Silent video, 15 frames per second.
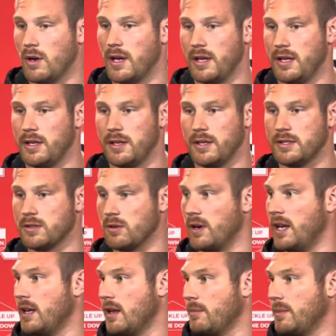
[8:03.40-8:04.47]
it's
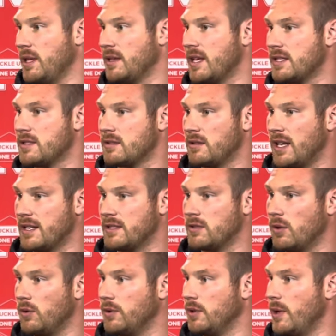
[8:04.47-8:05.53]
great. I mean, that's the
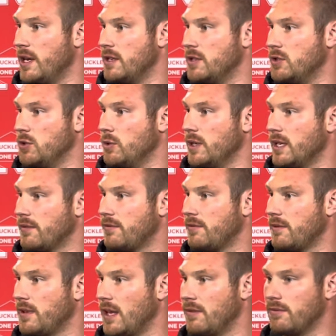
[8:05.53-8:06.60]
only way to do it.
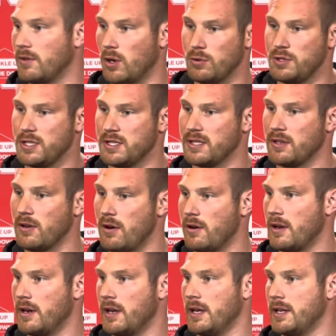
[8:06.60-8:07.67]
If Coach isn't hard
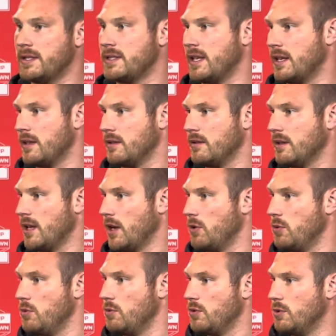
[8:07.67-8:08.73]
on us, then, like,
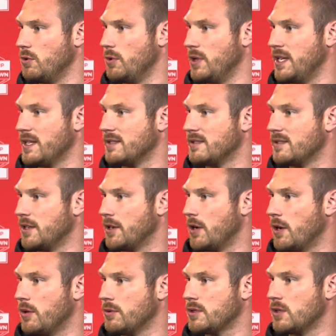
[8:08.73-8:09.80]
who is, you
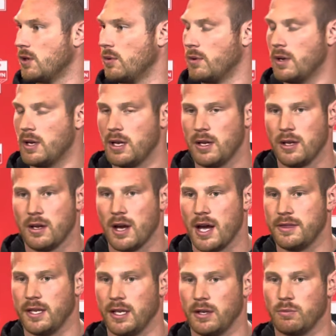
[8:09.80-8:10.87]
know? So I
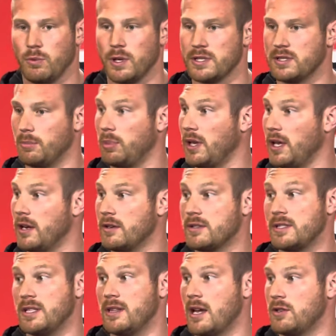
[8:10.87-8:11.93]
think once the players
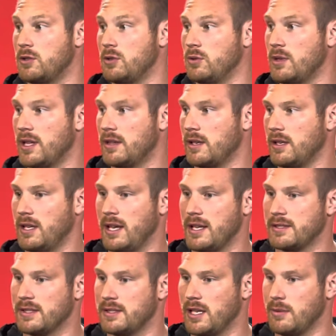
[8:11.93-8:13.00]
see that, too, that he has
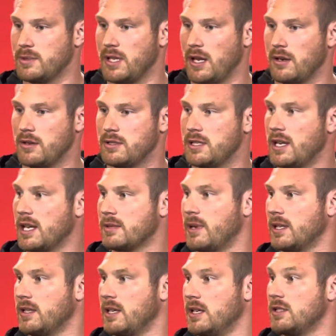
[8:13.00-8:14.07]
the same standards and
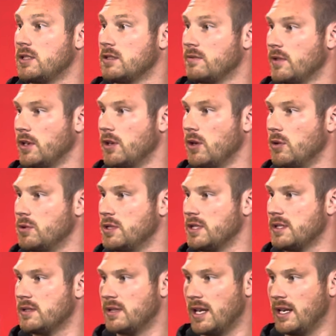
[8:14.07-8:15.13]
expectations for the
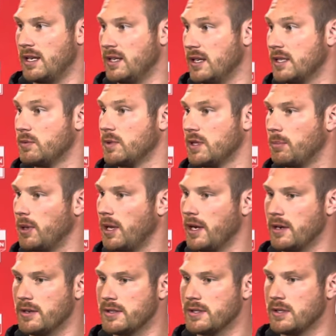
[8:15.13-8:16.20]
coaches that he does with the
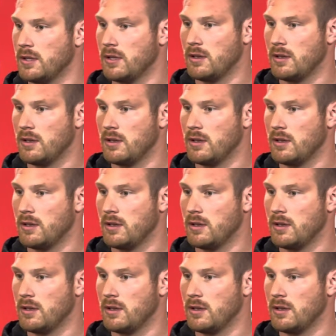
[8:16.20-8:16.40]
players,